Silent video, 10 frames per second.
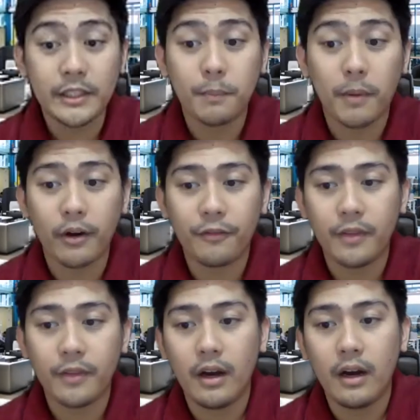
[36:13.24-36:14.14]
it's part of
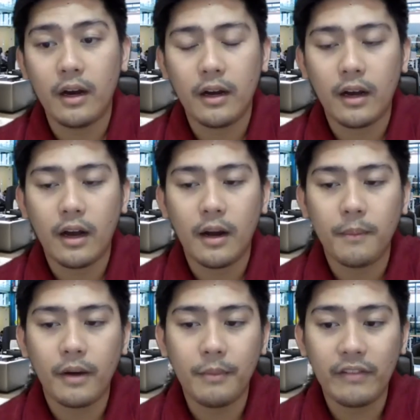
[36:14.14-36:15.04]
the, um,
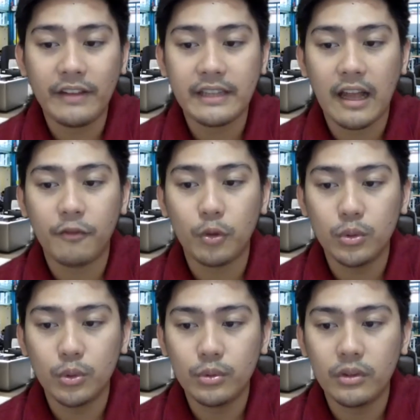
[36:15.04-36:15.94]
I believe they still have to
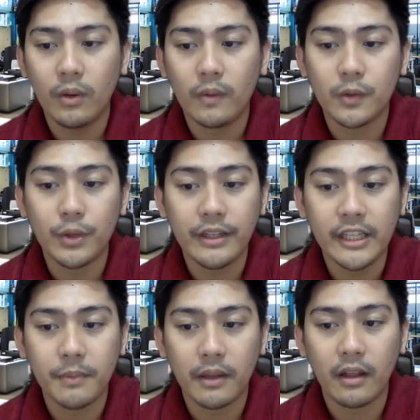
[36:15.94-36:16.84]
do the three
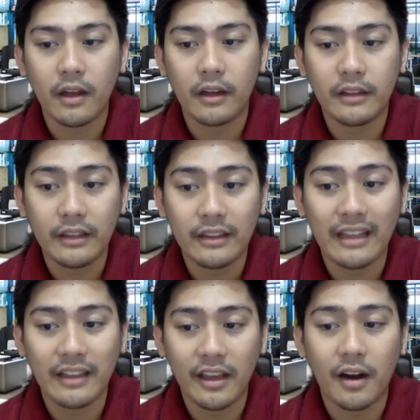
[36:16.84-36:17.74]
days, but uh, I think
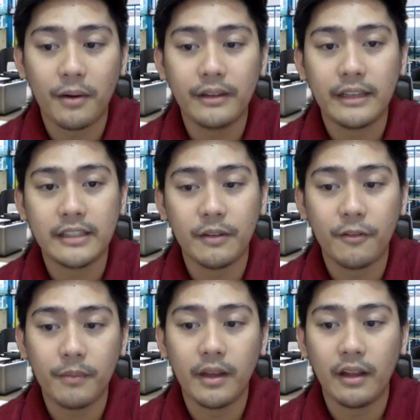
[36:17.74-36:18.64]
they, they are already accepted
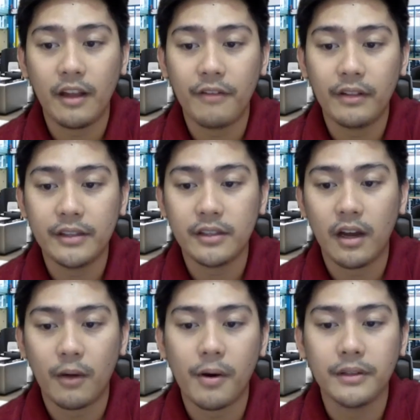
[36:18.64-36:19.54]
from the 11 days
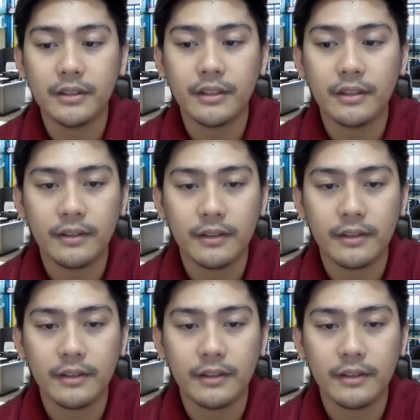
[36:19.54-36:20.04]
uh, quarantine.